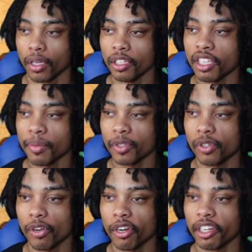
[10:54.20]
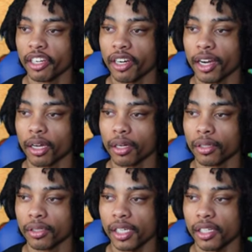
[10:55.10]
Can you tell me what's going on here? I
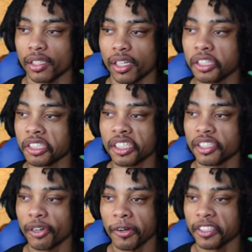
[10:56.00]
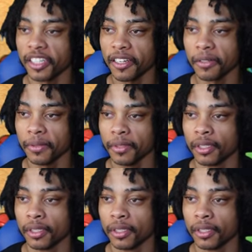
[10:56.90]
heard there's like a duchess in charge now.